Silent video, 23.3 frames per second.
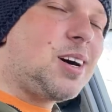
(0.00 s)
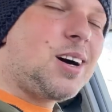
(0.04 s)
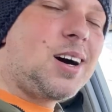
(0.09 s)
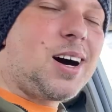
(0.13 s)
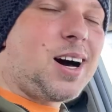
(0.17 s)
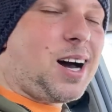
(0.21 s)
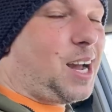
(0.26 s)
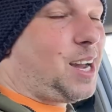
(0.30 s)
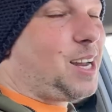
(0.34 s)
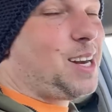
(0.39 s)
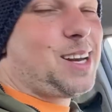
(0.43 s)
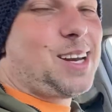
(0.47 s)

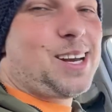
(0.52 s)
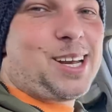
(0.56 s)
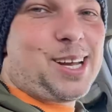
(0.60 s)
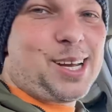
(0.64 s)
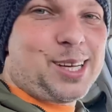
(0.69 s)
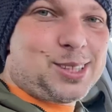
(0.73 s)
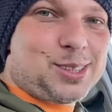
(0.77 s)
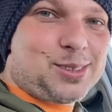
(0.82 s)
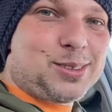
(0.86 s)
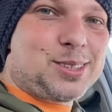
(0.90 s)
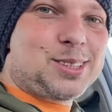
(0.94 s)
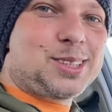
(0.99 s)
I
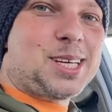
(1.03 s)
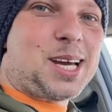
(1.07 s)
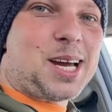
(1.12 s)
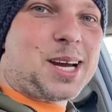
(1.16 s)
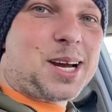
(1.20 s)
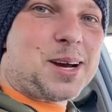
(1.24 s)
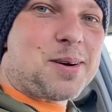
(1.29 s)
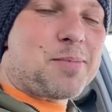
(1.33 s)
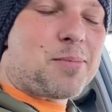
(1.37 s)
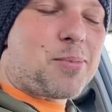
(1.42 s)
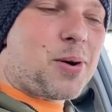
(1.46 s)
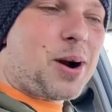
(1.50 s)
need to take
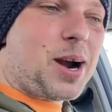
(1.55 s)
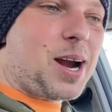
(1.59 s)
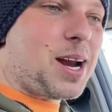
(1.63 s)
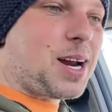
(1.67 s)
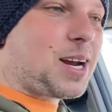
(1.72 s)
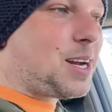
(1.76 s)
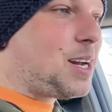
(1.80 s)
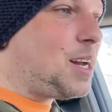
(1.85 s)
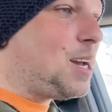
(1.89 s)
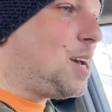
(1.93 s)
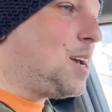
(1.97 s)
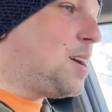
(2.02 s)
a
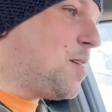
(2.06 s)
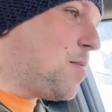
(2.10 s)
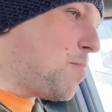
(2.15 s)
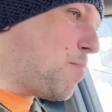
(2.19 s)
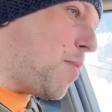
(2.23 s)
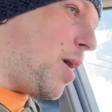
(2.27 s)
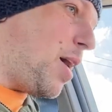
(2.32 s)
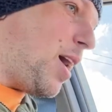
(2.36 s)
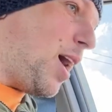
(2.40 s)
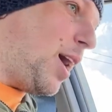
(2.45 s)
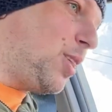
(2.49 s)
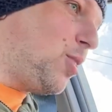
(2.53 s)
break.
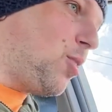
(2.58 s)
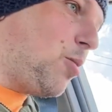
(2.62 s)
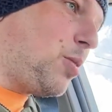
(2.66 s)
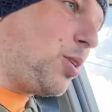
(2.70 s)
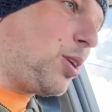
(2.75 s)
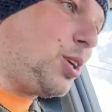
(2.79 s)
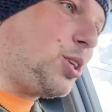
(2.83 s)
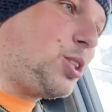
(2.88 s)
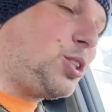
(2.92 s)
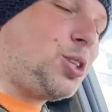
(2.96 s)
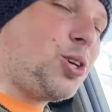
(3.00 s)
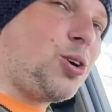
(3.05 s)
My
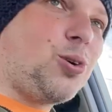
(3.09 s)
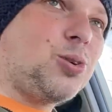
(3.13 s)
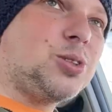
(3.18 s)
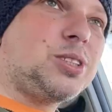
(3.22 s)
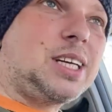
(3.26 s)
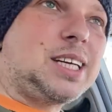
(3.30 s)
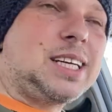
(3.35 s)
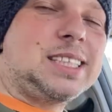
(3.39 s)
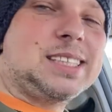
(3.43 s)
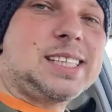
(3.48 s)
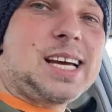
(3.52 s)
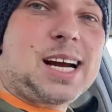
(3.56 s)
odometer shows
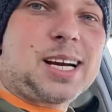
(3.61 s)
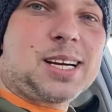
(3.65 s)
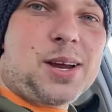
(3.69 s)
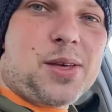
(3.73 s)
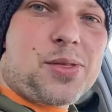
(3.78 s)
exactly